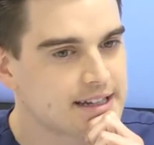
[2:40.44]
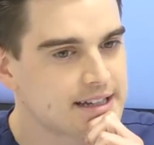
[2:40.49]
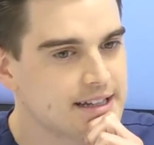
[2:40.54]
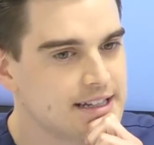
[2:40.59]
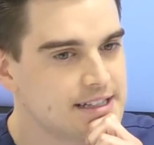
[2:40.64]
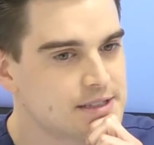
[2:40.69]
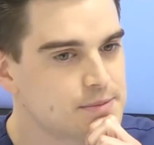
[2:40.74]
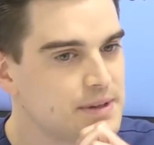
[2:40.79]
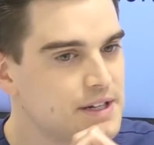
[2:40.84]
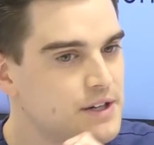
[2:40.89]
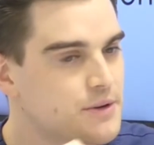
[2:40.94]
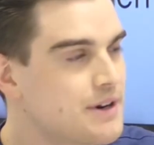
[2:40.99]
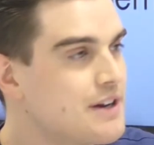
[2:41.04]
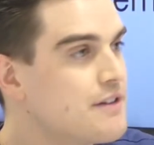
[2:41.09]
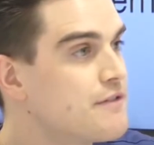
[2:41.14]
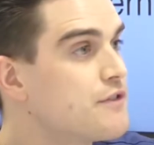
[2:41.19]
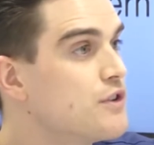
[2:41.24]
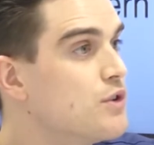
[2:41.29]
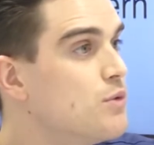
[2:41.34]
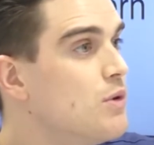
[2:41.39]
it's been
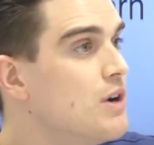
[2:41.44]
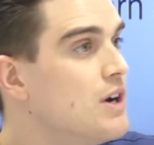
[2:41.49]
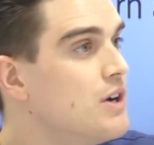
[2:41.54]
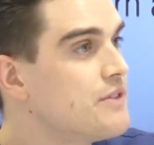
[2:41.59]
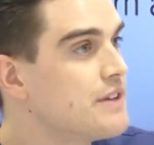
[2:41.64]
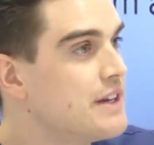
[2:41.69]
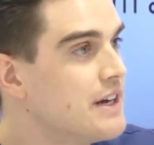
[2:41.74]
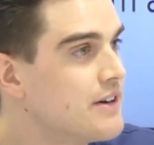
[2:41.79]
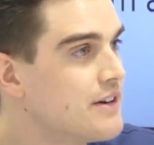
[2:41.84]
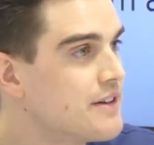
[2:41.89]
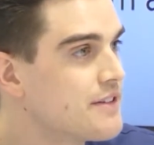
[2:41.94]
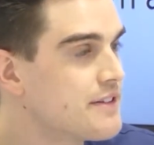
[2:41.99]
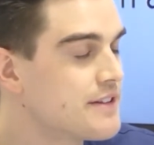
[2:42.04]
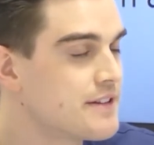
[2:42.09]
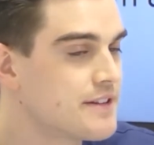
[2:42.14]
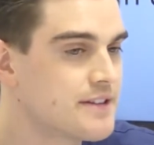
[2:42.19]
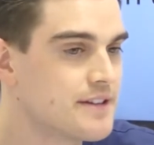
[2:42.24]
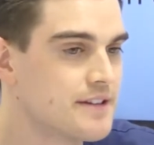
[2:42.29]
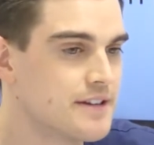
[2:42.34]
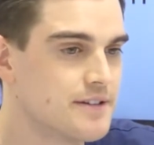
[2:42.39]
around for a while now. I
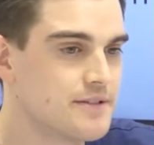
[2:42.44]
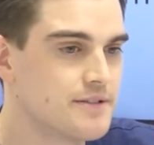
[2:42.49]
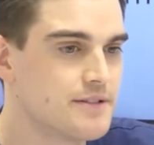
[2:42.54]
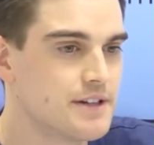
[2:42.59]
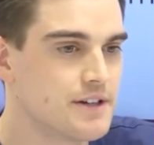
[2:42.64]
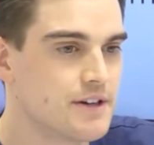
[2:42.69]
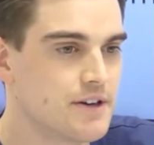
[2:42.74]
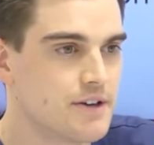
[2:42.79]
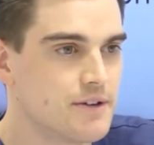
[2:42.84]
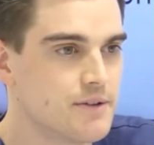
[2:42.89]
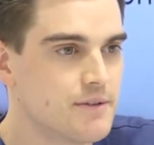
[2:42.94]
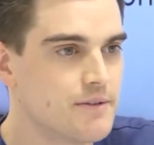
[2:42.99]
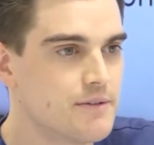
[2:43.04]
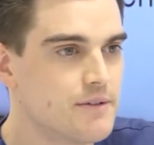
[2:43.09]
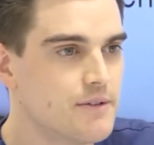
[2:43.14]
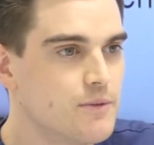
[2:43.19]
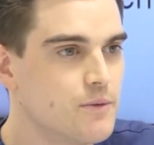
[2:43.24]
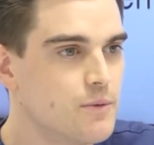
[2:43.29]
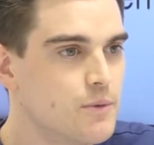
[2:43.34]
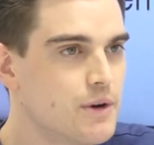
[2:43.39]
think that, you know,
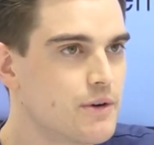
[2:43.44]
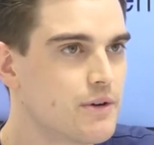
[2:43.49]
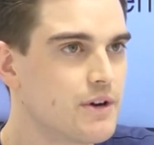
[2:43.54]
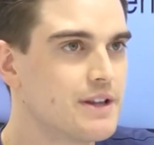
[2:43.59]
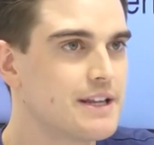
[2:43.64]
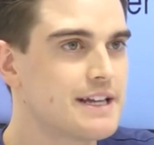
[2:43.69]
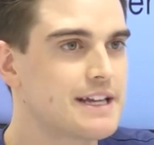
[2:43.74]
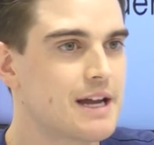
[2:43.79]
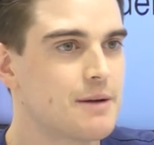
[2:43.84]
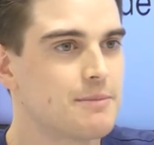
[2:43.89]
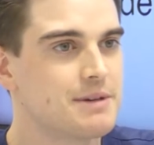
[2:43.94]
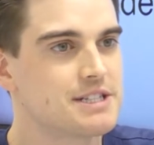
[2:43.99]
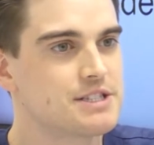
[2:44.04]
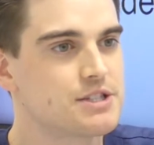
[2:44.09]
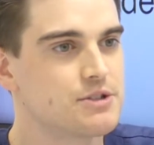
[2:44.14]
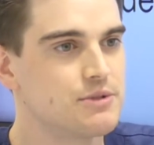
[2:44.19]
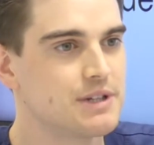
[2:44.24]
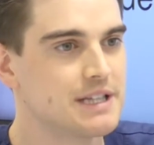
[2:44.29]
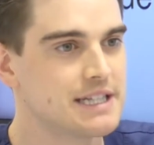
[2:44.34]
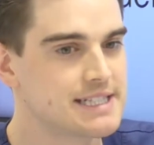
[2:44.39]
we're only coming
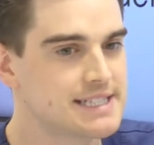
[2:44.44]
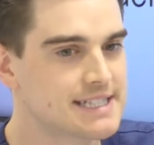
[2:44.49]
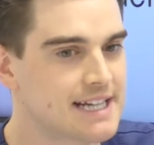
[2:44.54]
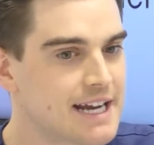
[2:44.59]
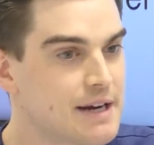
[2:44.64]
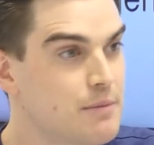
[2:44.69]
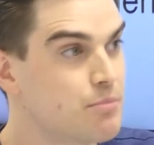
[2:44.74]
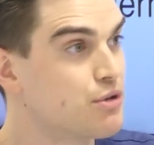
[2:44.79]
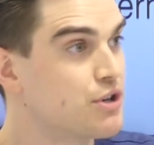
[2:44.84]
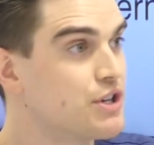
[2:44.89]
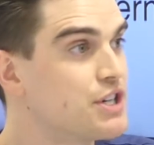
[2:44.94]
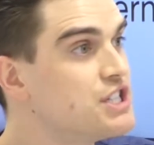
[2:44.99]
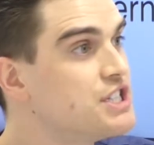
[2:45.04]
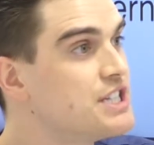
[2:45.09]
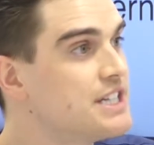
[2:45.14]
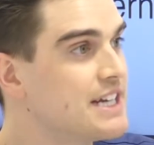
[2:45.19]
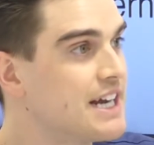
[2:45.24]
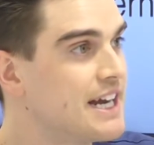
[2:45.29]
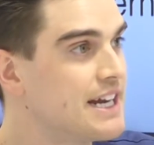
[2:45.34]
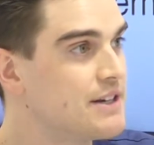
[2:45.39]
to really start
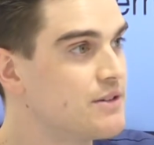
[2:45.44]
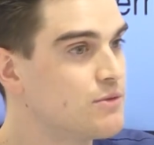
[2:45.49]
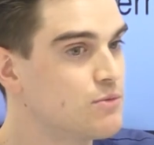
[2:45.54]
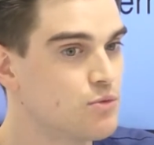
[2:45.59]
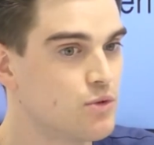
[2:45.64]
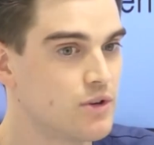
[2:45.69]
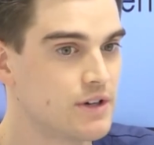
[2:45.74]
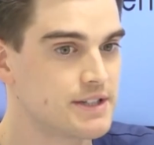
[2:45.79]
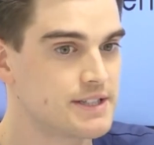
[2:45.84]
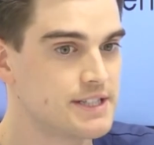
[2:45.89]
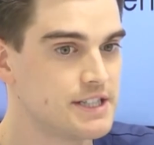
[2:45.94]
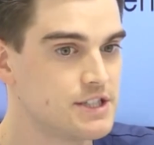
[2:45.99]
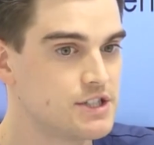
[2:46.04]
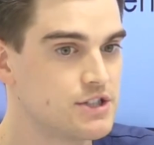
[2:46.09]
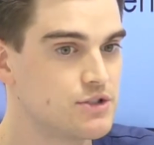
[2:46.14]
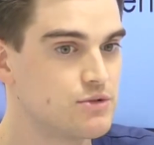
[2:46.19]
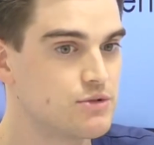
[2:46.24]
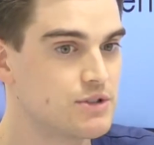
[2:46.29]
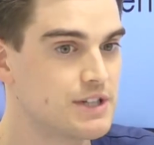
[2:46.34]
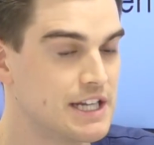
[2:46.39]
appreciate what
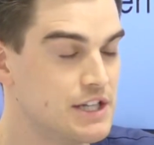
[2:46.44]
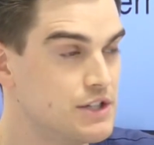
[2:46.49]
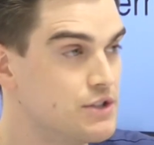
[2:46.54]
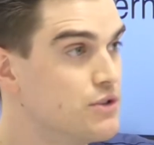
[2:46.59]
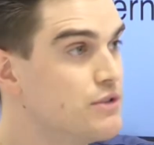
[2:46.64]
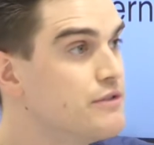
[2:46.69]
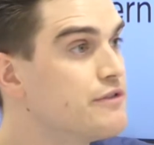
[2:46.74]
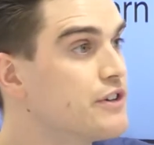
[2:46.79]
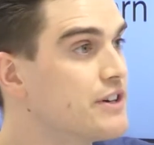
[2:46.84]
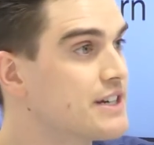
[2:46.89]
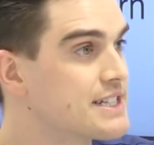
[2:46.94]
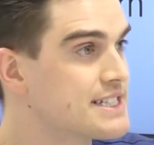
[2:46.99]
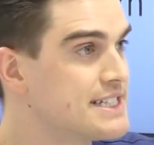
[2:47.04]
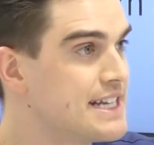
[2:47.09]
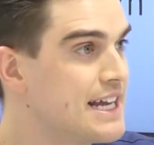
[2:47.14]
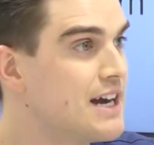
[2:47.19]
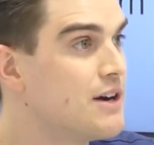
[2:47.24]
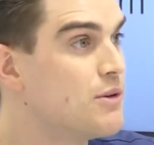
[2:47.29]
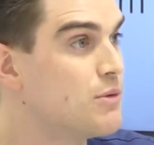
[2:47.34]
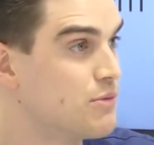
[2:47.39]
digital can do for us
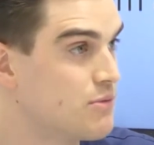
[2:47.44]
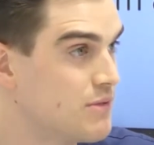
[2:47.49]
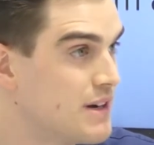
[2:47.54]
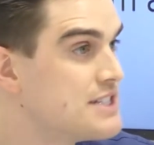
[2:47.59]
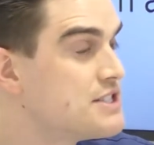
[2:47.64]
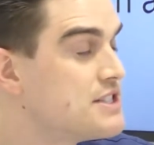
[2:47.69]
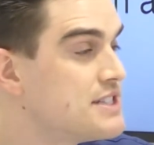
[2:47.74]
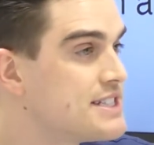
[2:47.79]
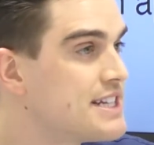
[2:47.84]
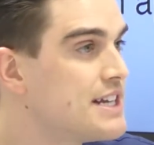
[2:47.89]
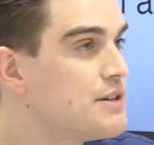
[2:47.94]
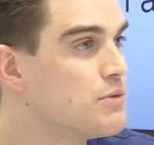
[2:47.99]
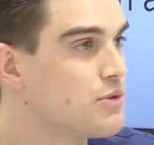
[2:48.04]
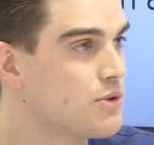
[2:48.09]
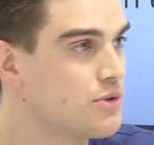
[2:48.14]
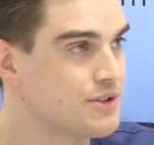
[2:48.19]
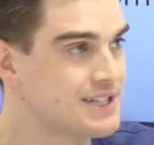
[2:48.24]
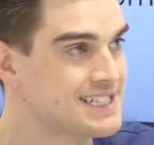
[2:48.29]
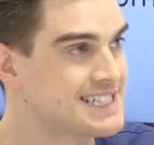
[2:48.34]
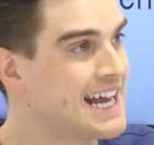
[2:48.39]
now, as you said, with
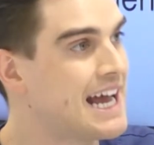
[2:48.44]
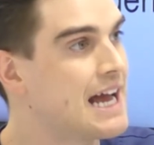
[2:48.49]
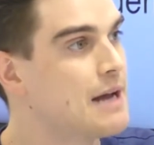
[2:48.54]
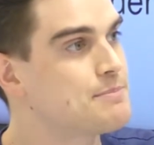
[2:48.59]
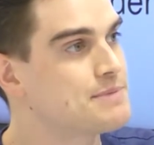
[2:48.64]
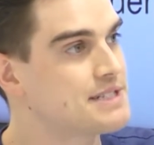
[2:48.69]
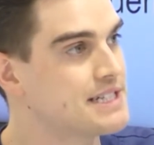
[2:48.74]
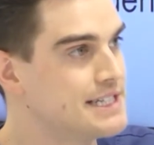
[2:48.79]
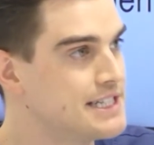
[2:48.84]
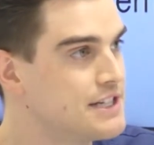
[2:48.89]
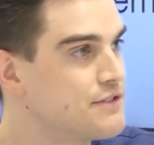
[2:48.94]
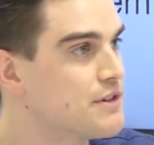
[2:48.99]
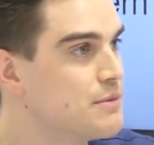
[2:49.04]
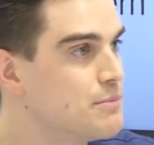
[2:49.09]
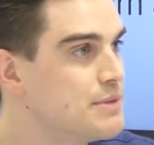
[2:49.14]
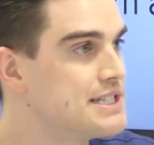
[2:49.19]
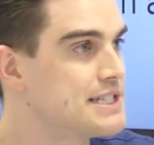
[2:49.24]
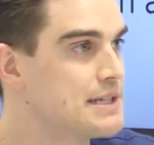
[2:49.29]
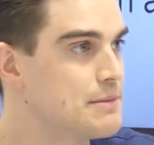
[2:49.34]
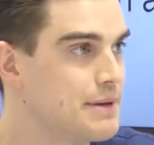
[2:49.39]
all these apps and different
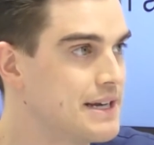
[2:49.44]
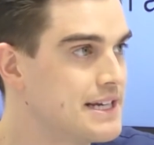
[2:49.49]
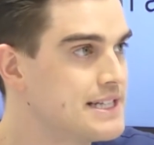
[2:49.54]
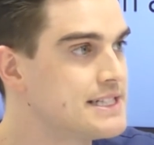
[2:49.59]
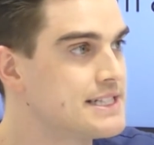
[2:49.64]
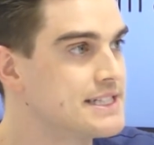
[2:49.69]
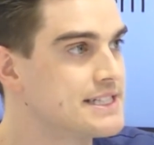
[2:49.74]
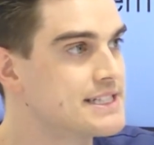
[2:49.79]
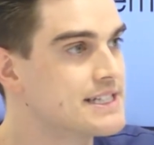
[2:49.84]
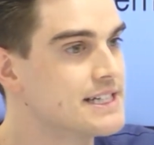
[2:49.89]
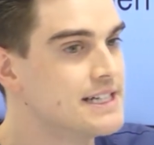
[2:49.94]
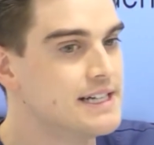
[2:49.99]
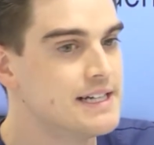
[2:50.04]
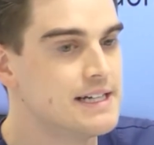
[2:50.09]
bits and pieces.